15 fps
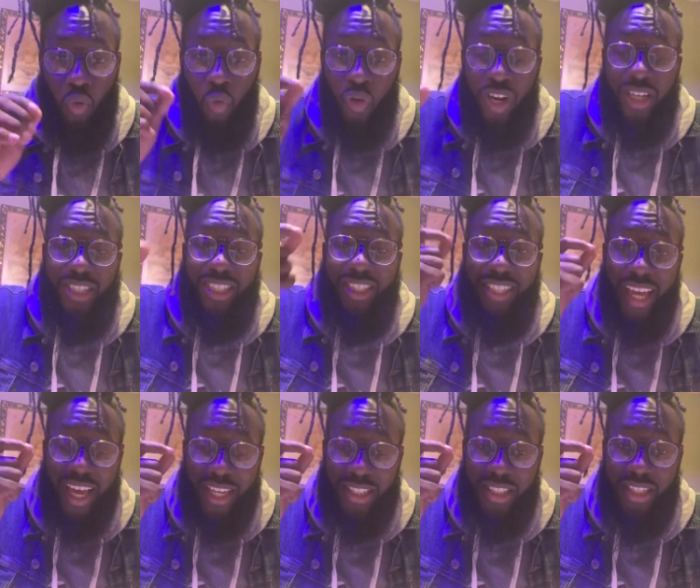
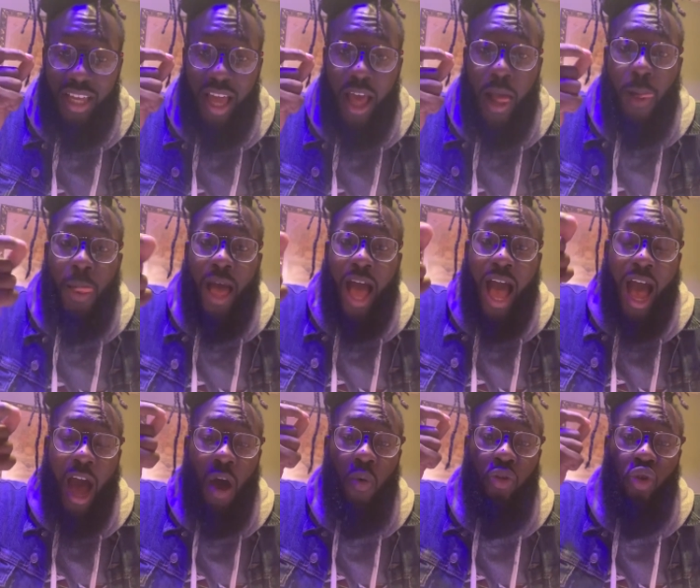Reassess
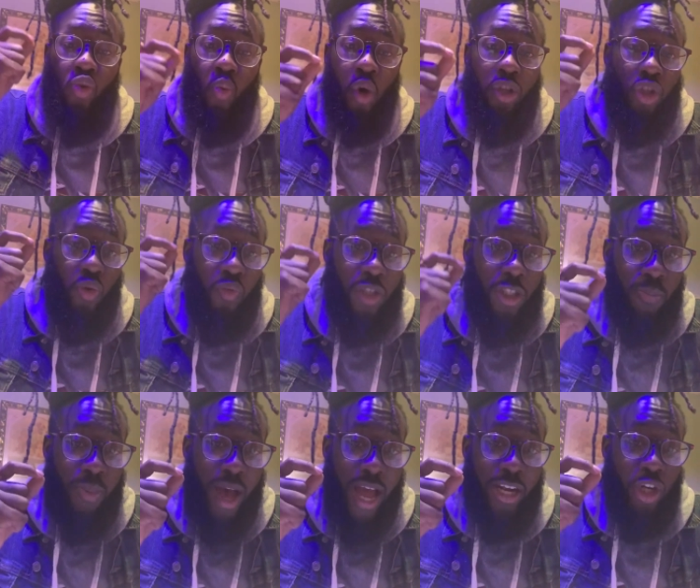how you want to
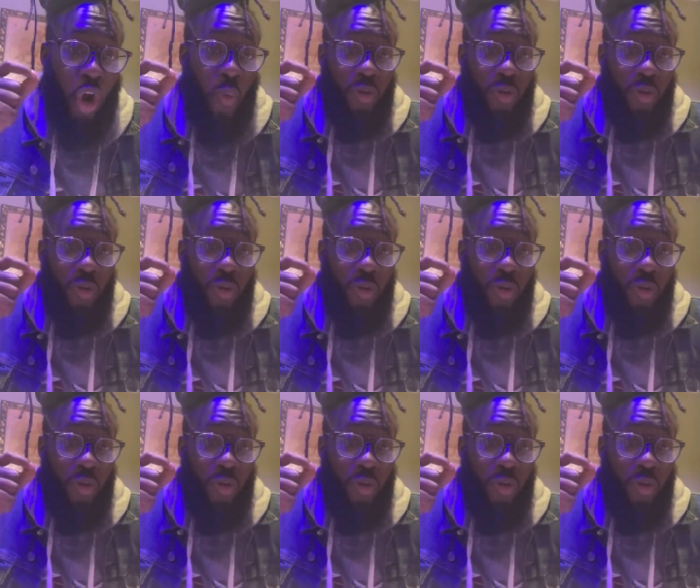respond. Don't